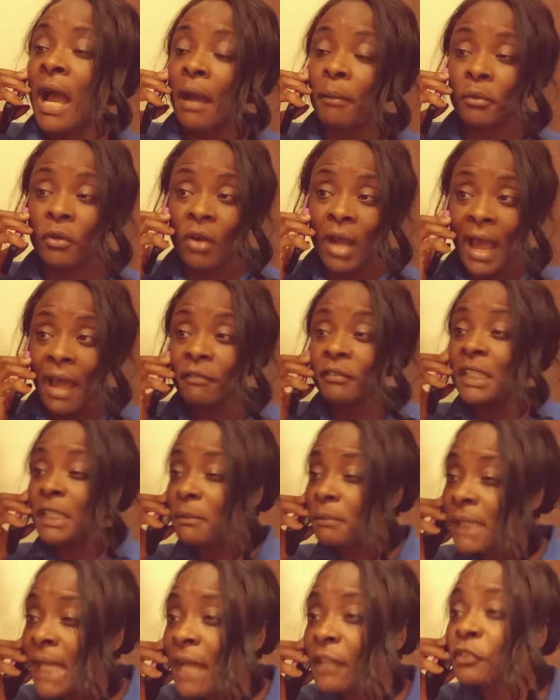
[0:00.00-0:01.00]
I'm gonna have
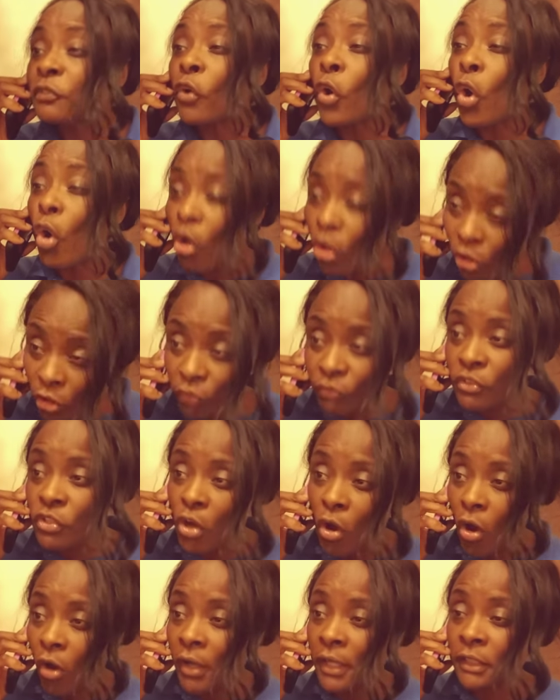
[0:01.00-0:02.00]
name tags for all of
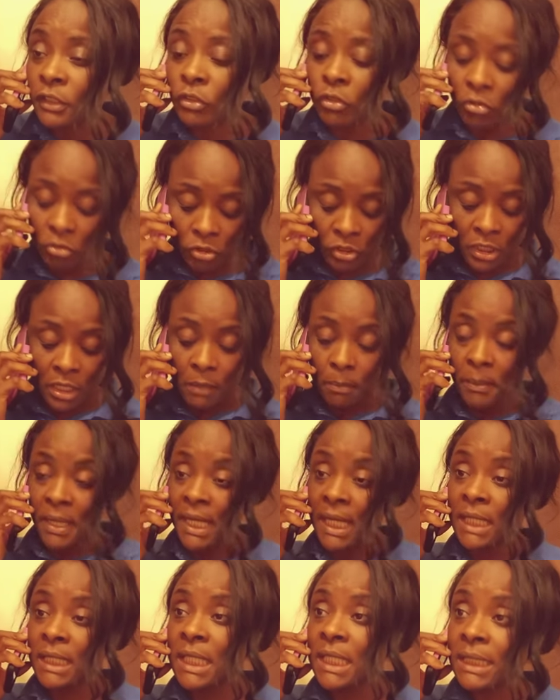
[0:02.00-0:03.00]
y'all. It's gonna say
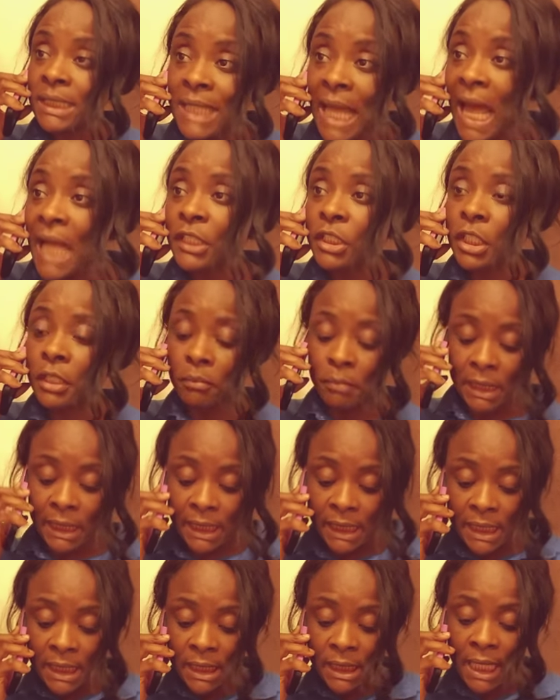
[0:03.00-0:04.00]
Benedict Sidechick,
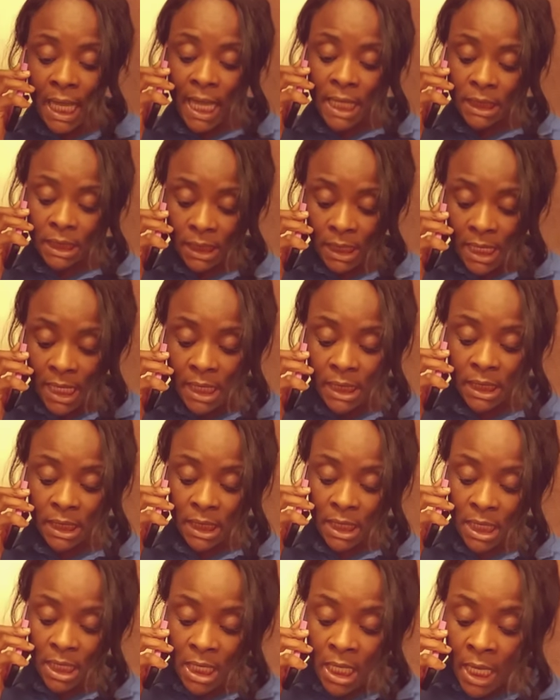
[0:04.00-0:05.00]
Melissa,
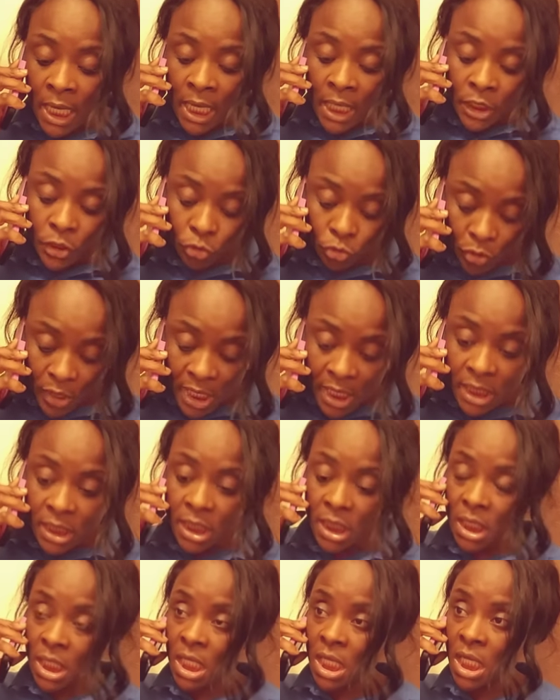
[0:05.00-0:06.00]
Stacy,
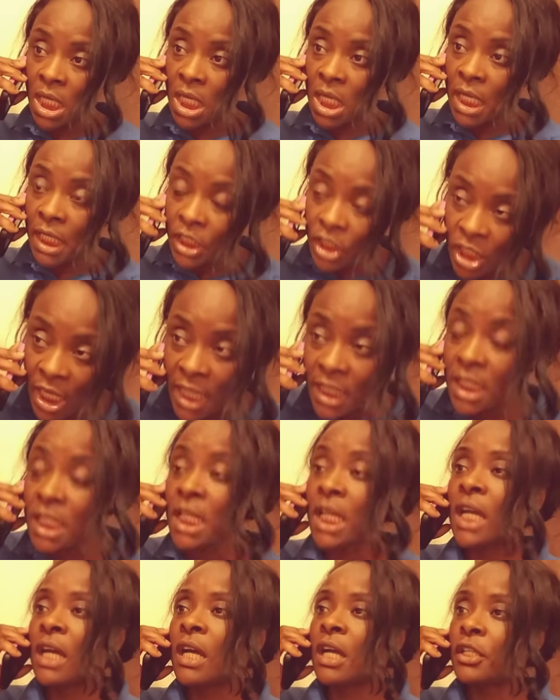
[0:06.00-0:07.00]
Tracy, and
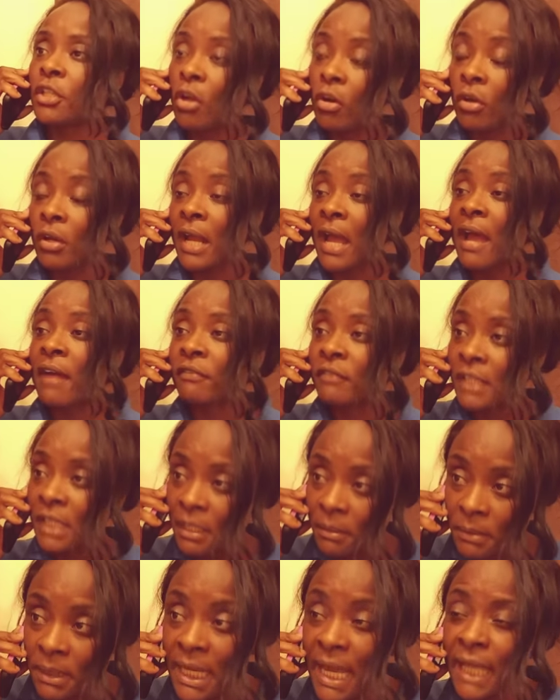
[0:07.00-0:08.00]
Jessica. You're gonna have
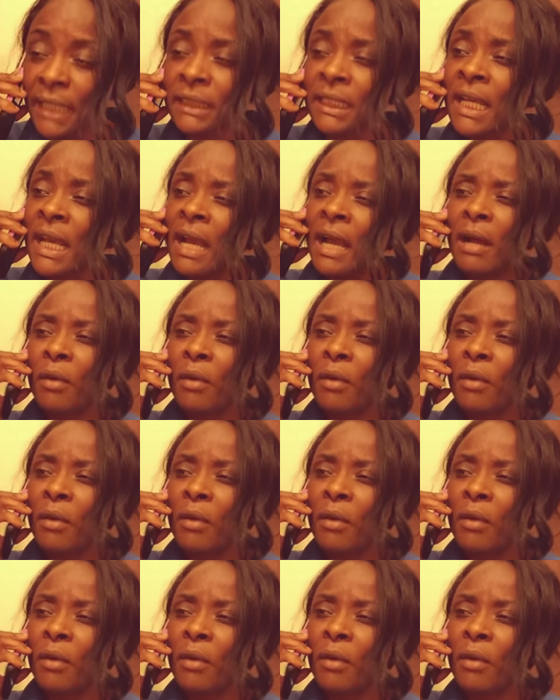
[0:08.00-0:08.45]
name tags.